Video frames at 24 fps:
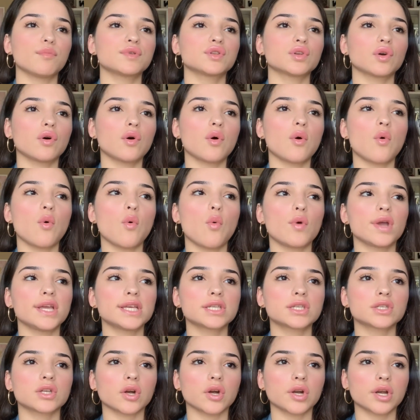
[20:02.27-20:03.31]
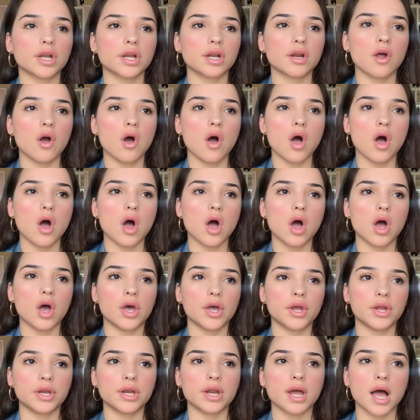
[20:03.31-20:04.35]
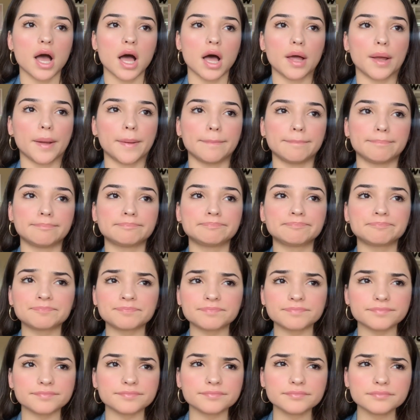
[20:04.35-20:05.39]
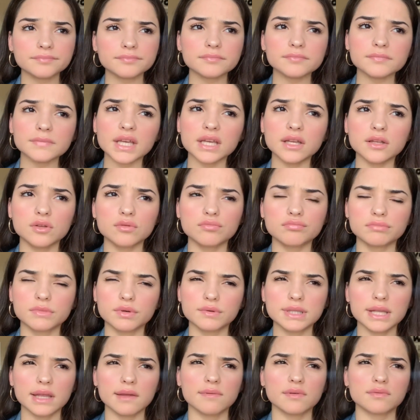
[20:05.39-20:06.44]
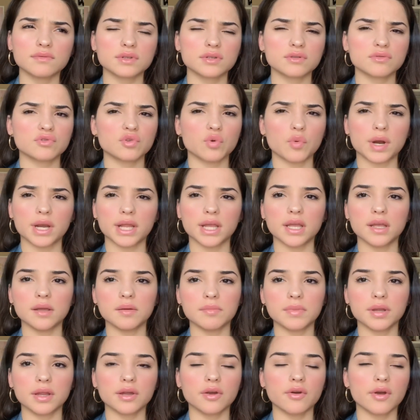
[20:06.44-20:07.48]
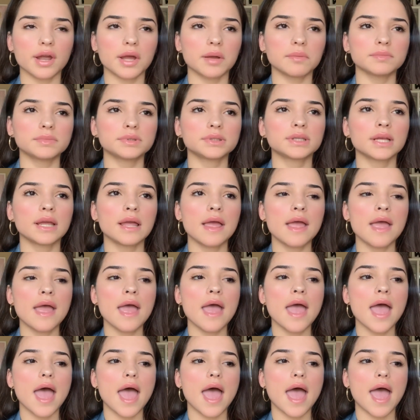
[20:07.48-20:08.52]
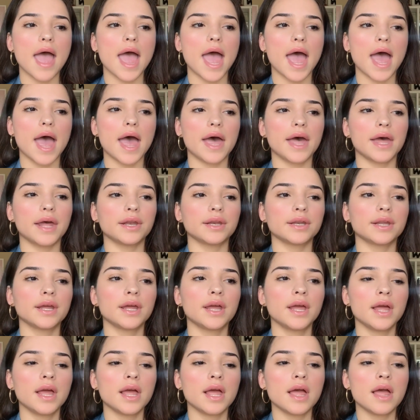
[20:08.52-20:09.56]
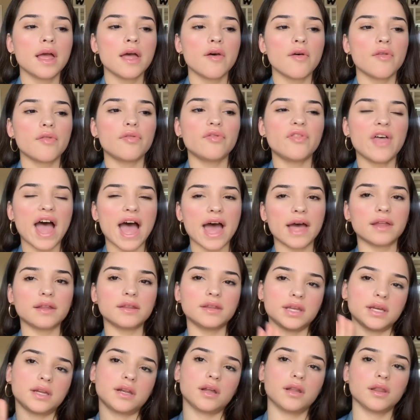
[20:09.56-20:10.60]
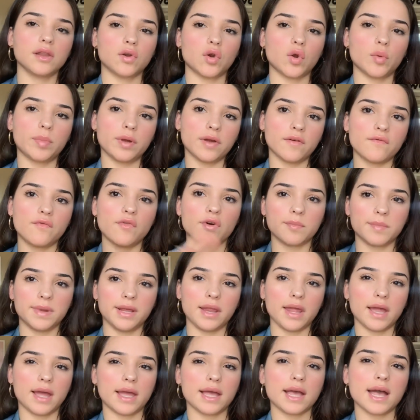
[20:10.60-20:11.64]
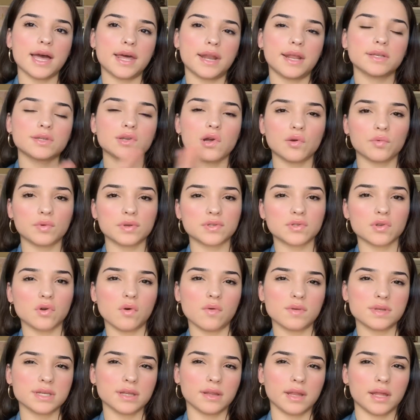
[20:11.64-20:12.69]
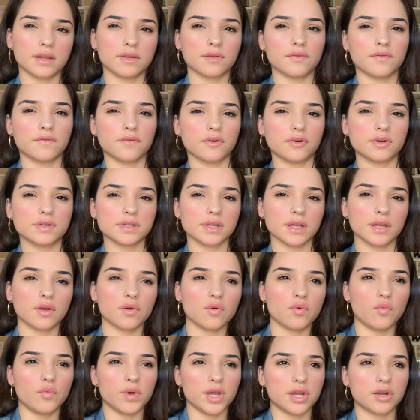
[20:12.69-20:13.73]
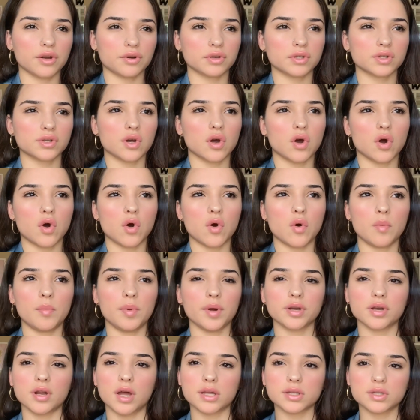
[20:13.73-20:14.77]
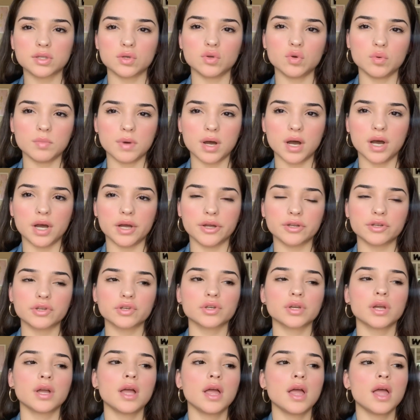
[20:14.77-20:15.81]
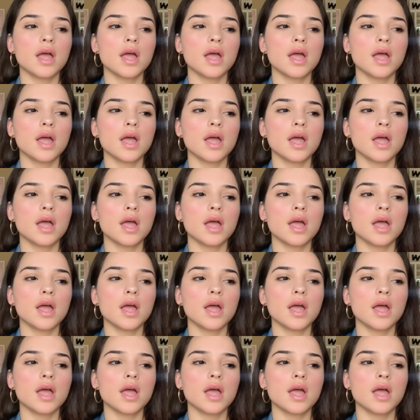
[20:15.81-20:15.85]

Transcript: So we started on, I believe it was 20 milligrams, and that did a little bit for me. Like, I kind of saw results in like the first like week or so, but not too much.